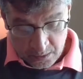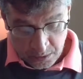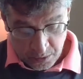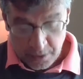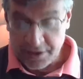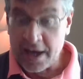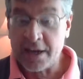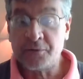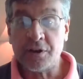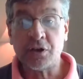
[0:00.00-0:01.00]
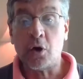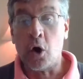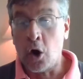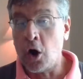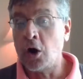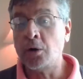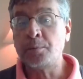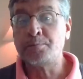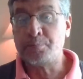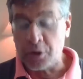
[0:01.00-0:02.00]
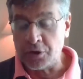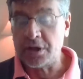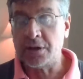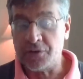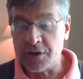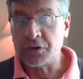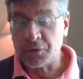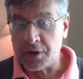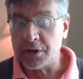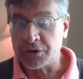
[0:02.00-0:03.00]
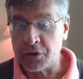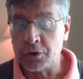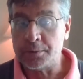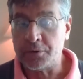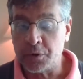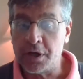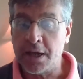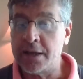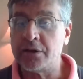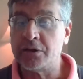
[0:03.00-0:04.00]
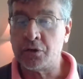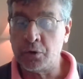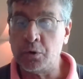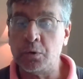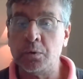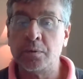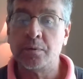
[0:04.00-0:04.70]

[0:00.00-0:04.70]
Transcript: And you got to visit all billion of these spheres too before you get to